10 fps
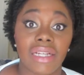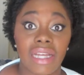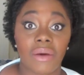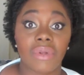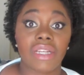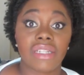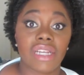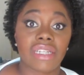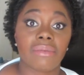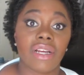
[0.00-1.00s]
said, within
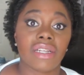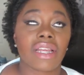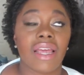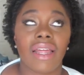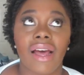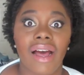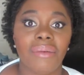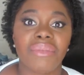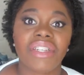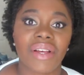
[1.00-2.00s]
six months, and
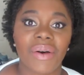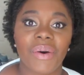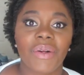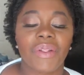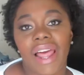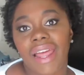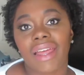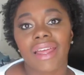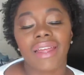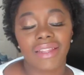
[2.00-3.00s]
I'm so
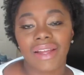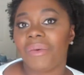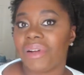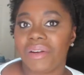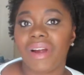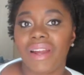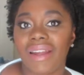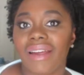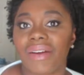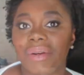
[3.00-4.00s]
like in love with it right
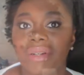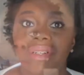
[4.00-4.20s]
now.